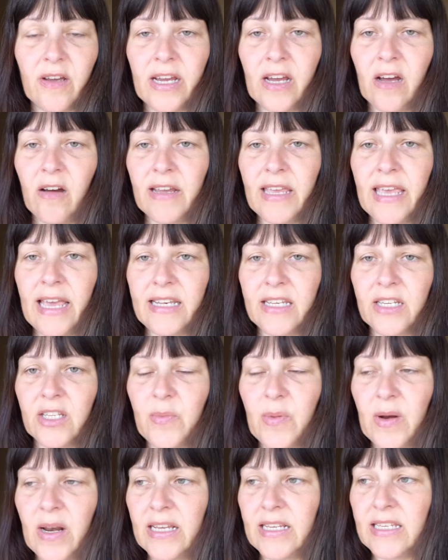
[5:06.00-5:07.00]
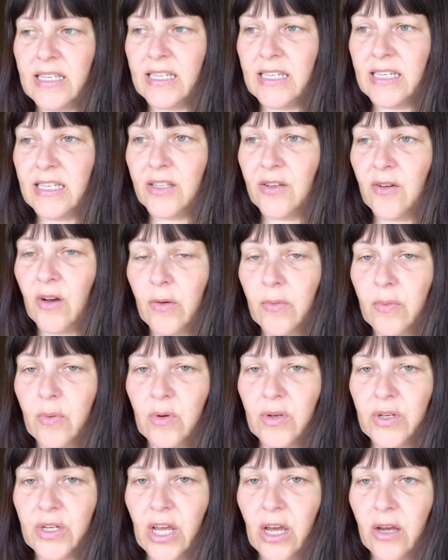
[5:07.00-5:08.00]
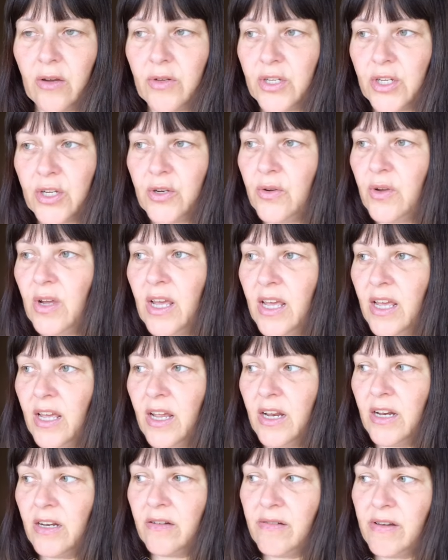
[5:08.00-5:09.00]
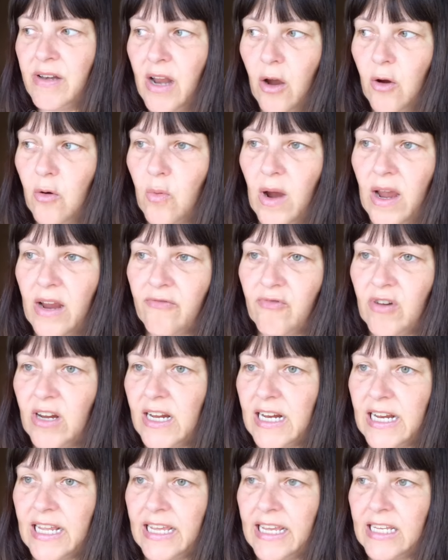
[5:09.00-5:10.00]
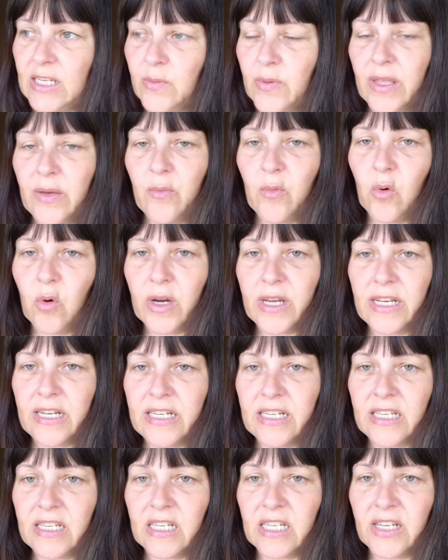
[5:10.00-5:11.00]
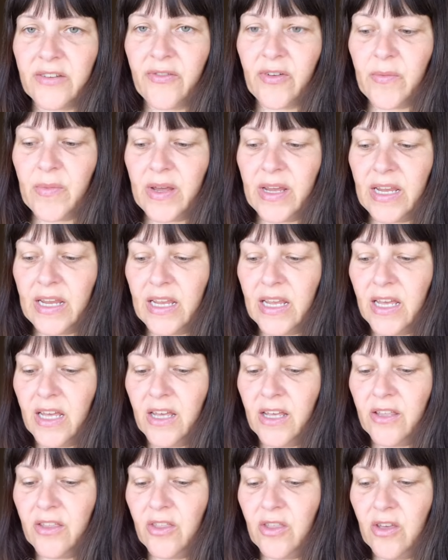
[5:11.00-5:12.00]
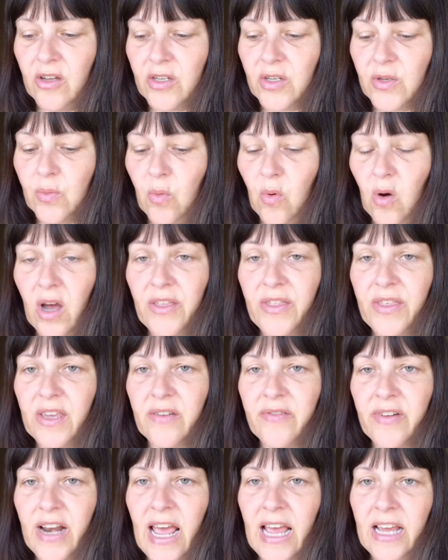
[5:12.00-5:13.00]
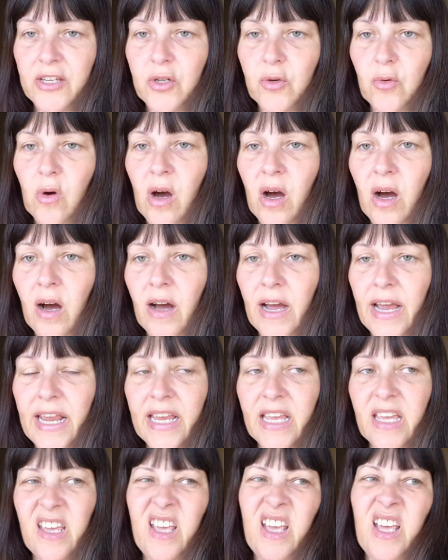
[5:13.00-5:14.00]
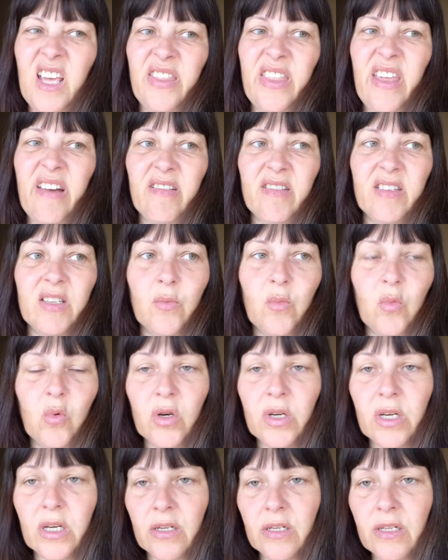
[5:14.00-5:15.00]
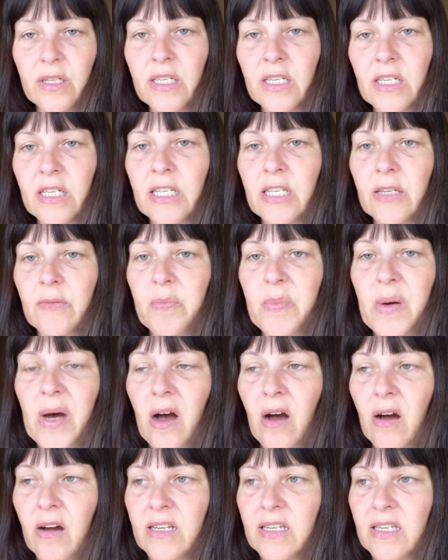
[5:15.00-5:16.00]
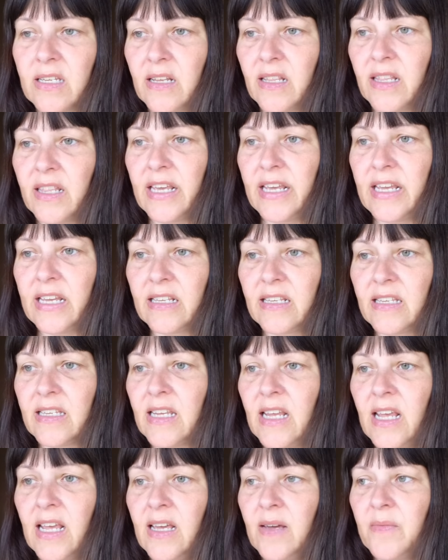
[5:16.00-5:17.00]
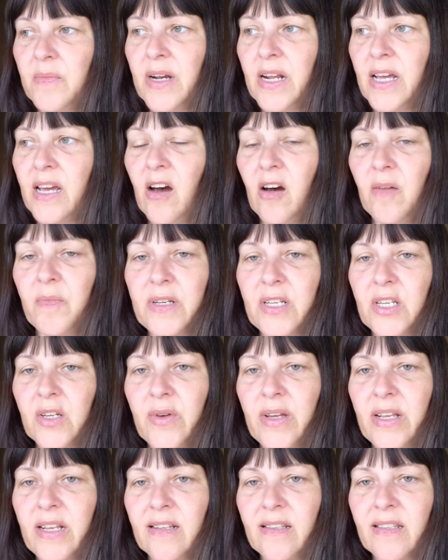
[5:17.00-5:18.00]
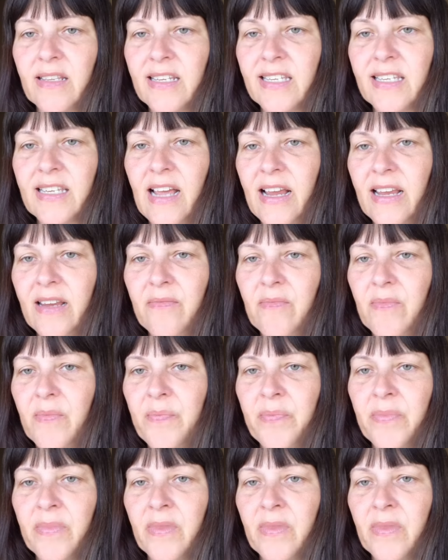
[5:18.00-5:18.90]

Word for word: I can't get to the places that I want to go to nowhere really is within walking distance for me that's worthy of an actual hike. There are some woodlands and some parks and things, but I can't be doing the same